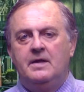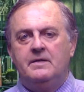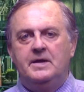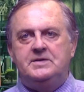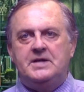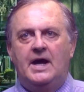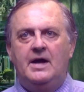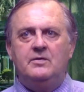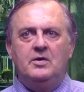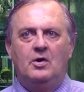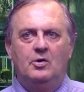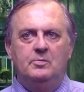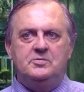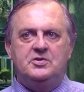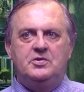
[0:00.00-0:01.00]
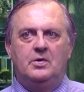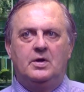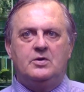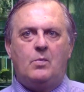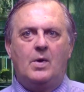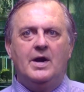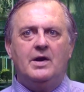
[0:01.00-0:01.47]
the town hopes to
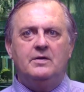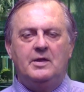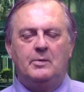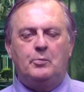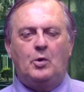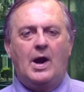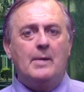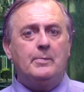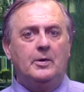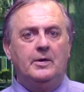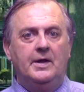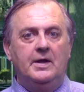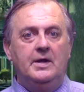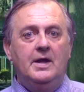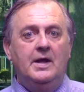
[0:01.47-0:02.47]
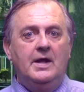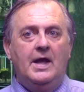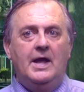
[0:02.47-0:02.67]
acquire the property